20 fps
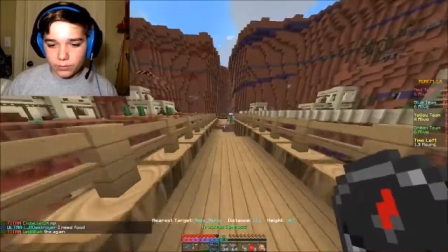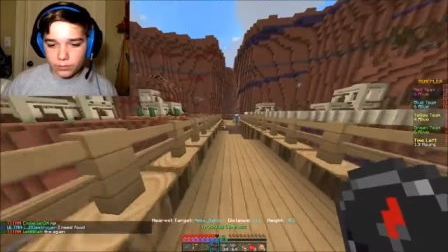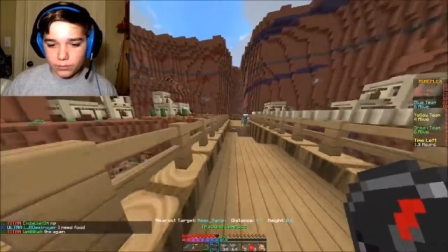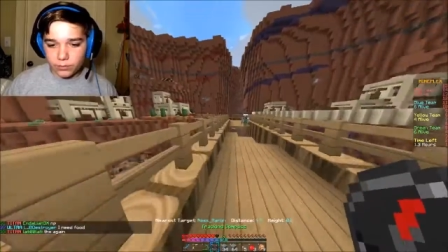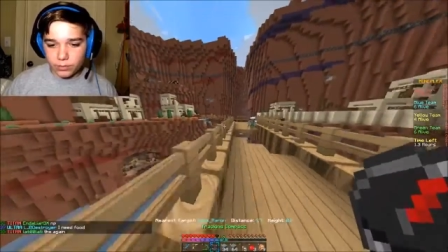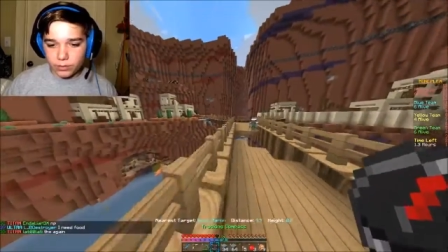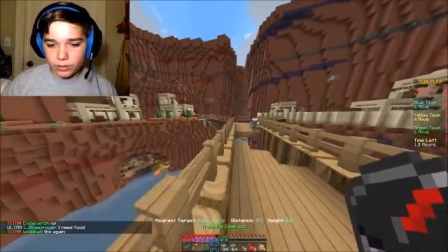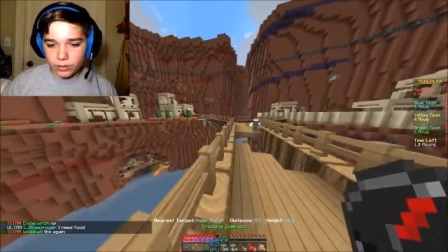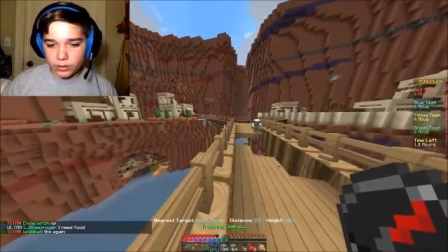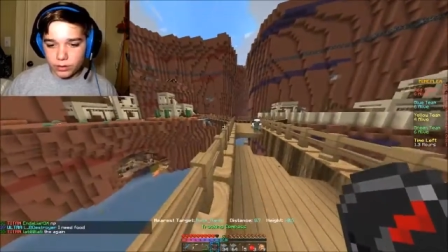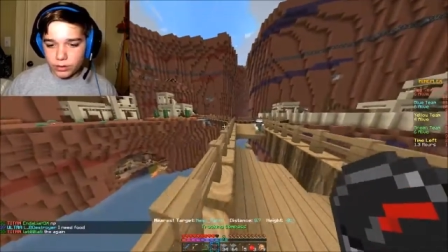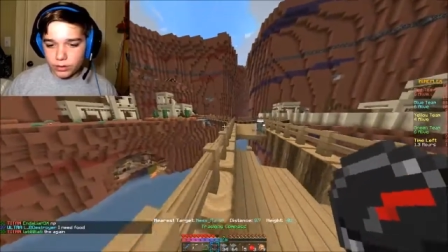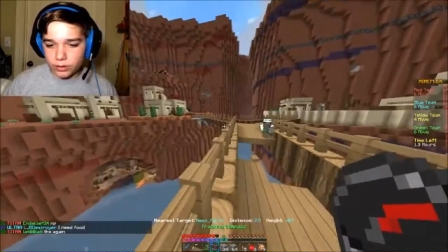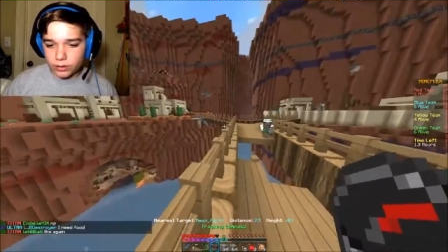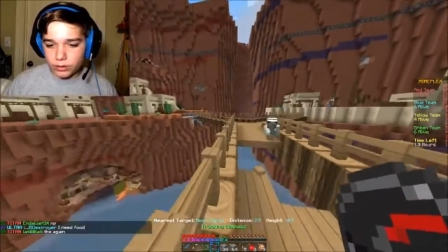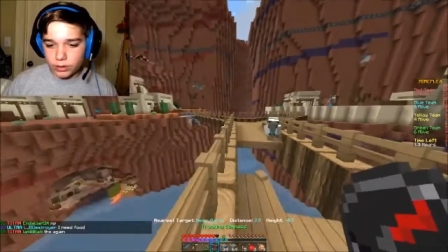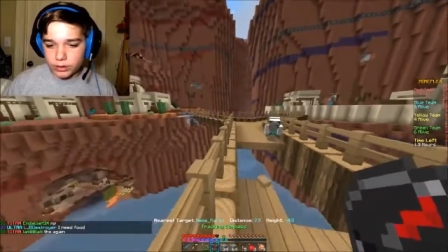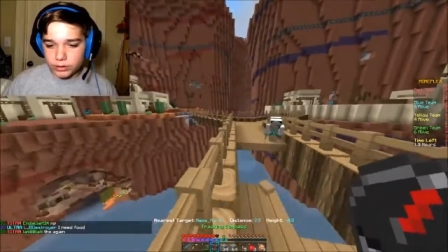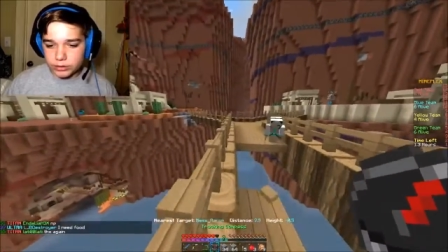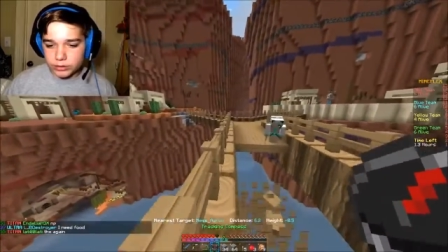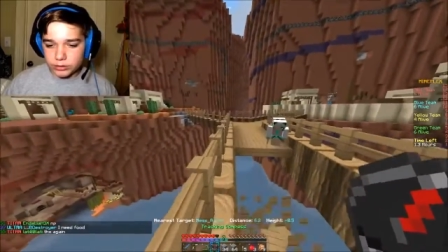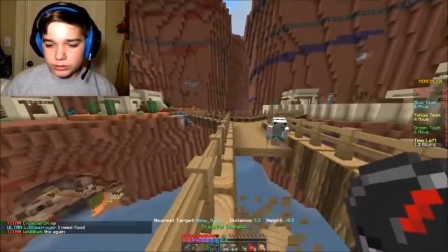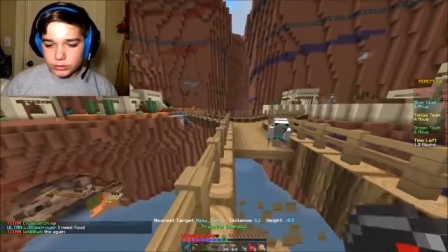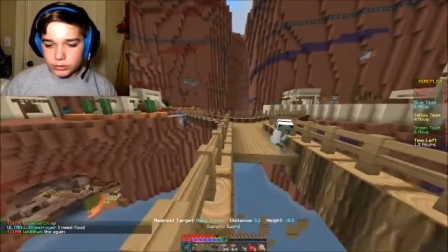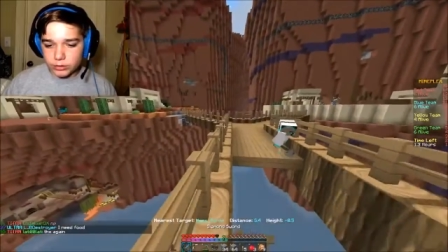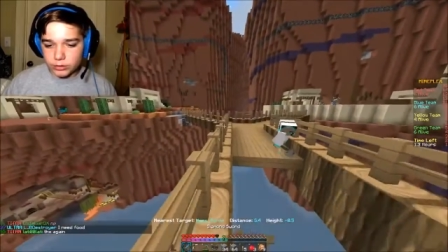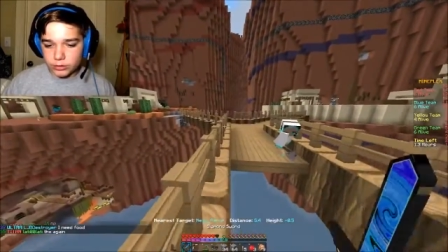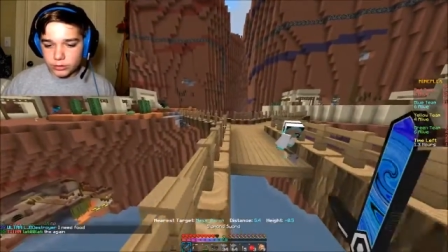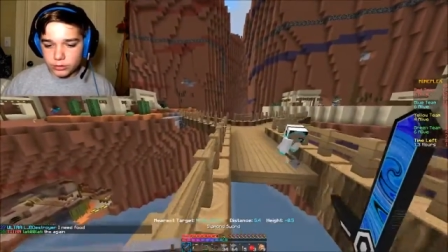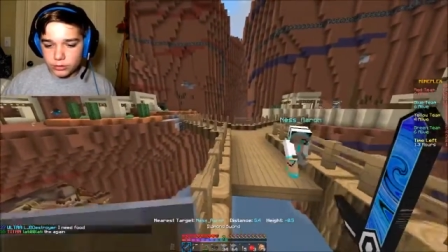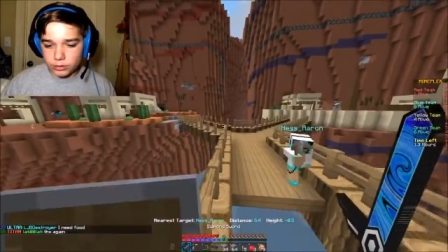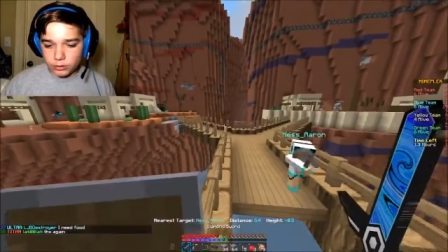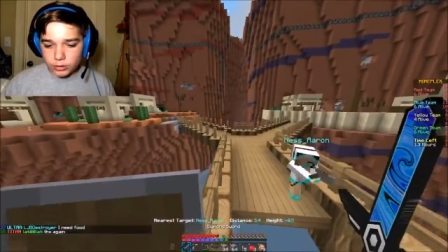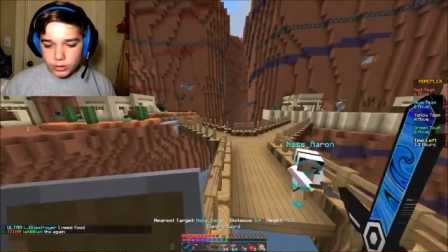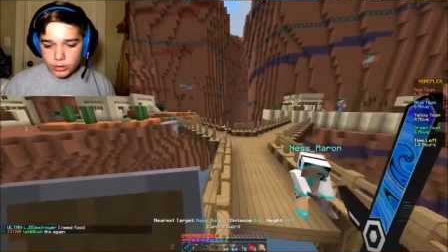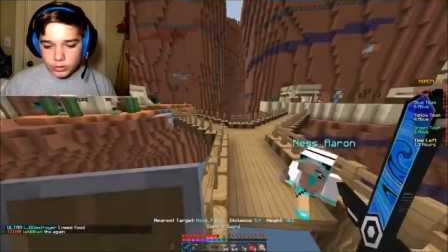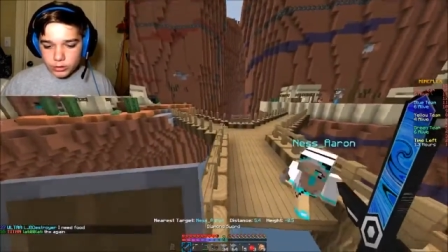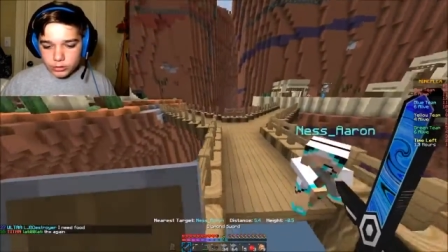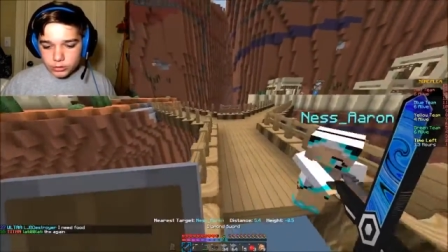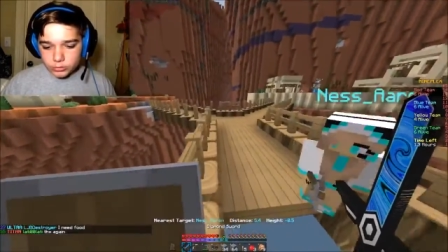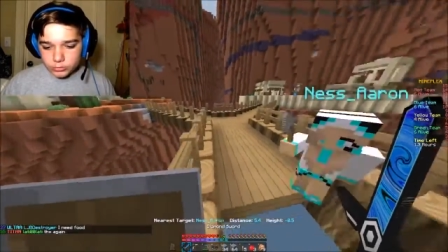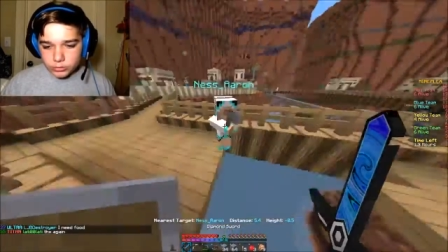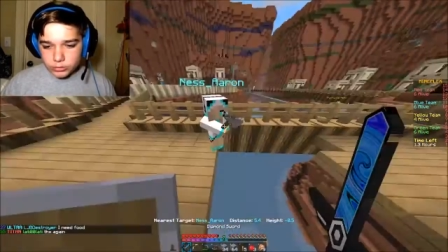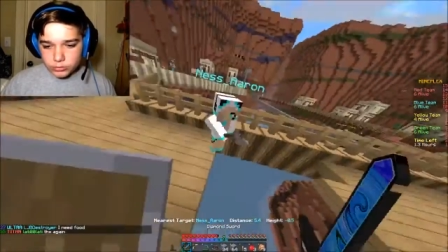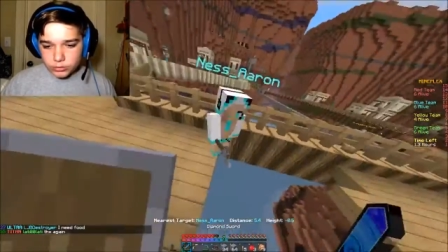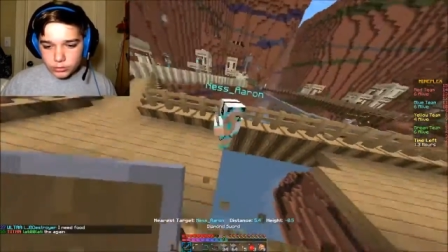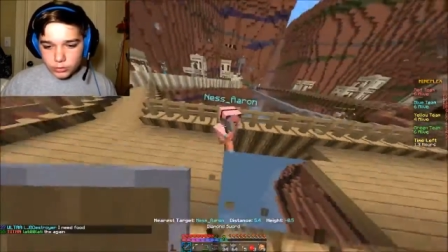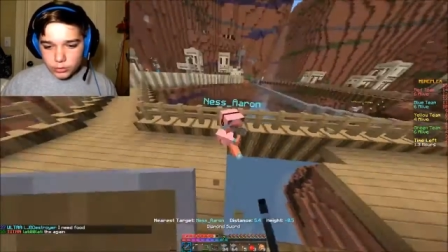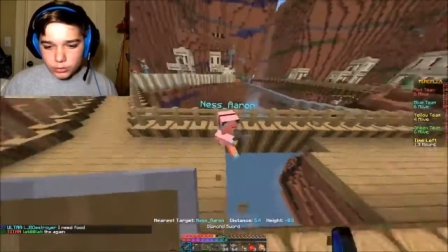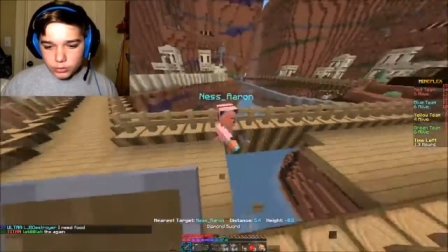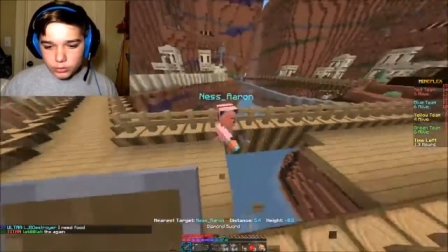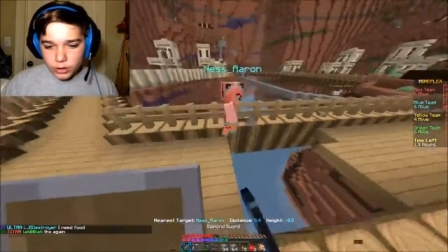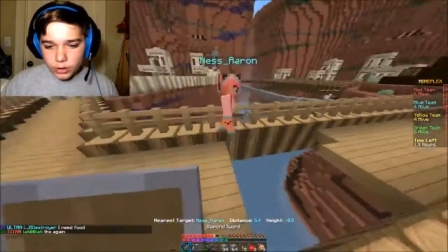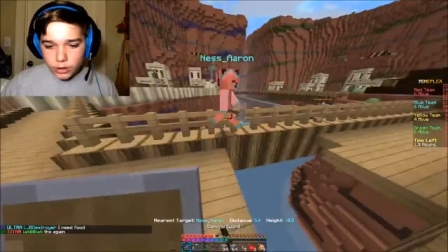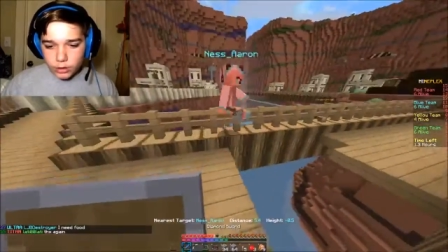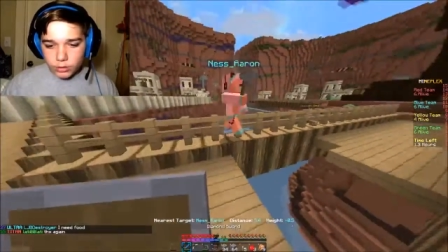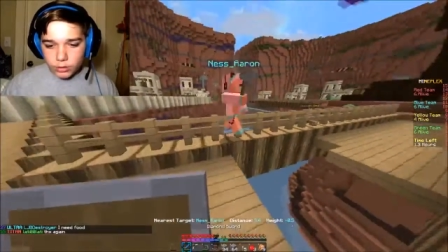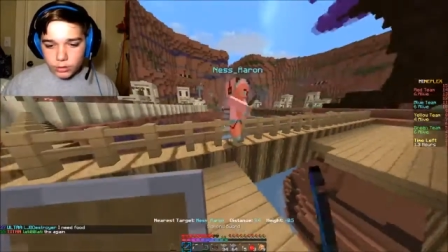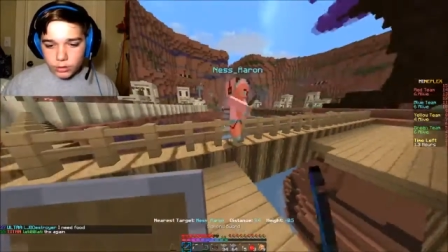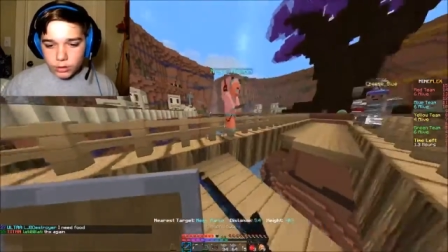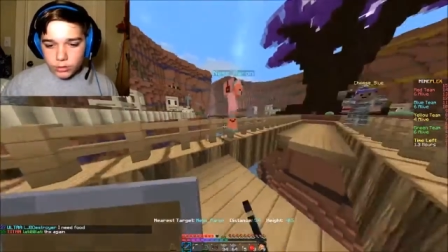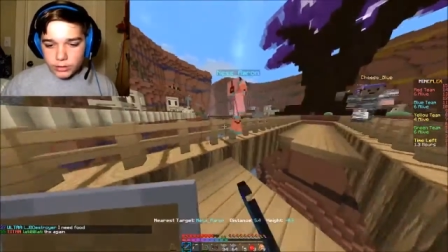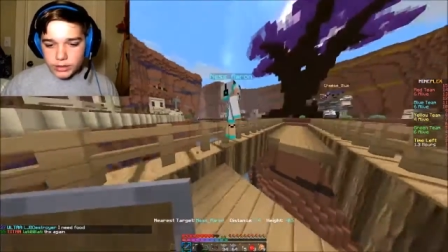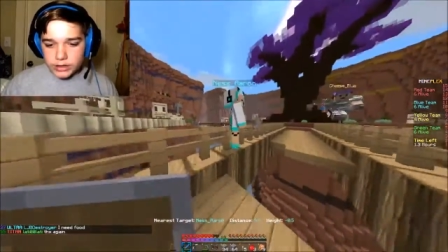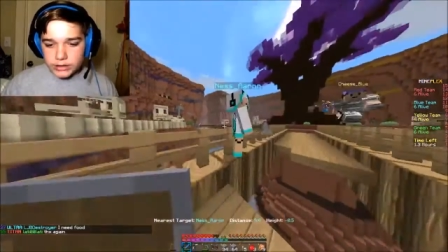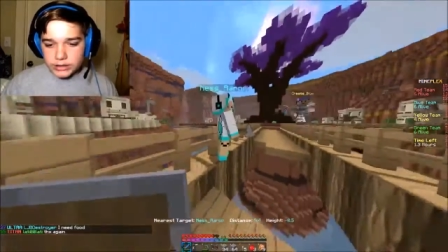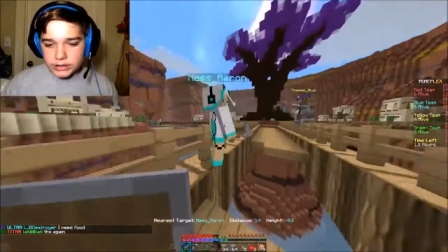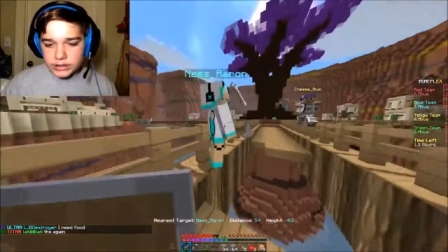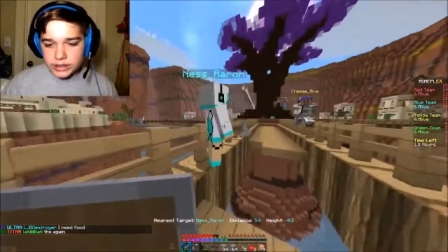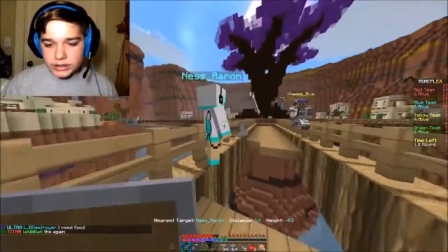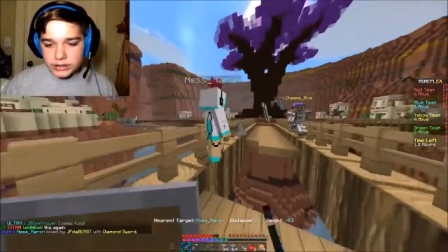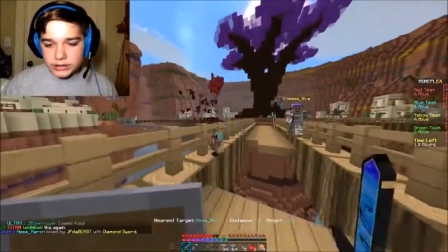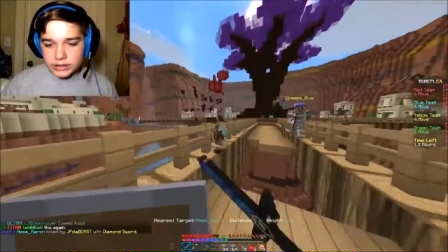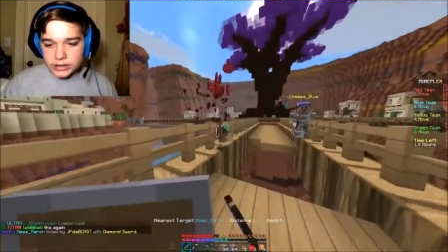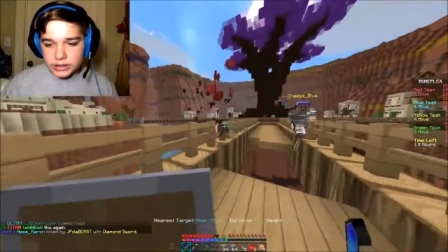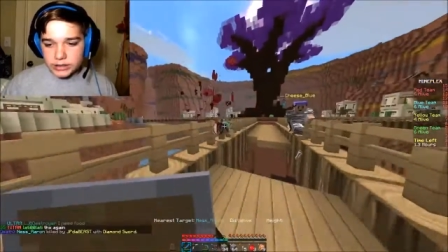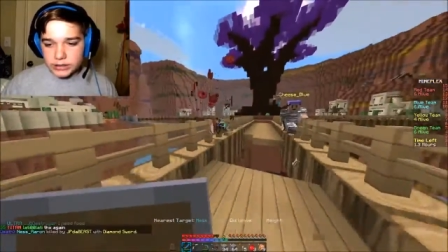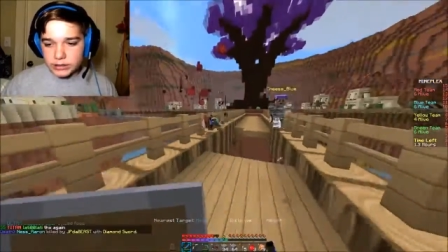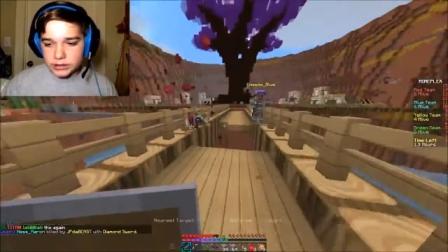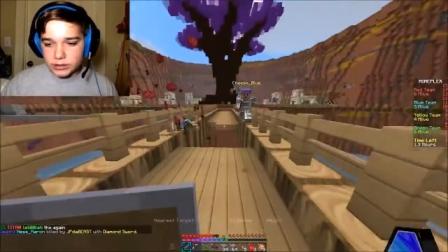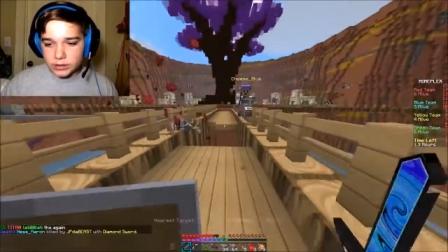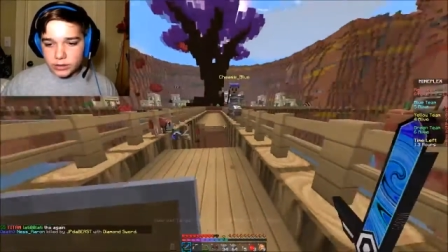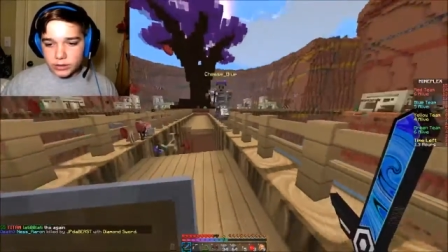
Oh, gosh, no, no, no, go, go, go, go. Oh, oh, yes, yes, yes.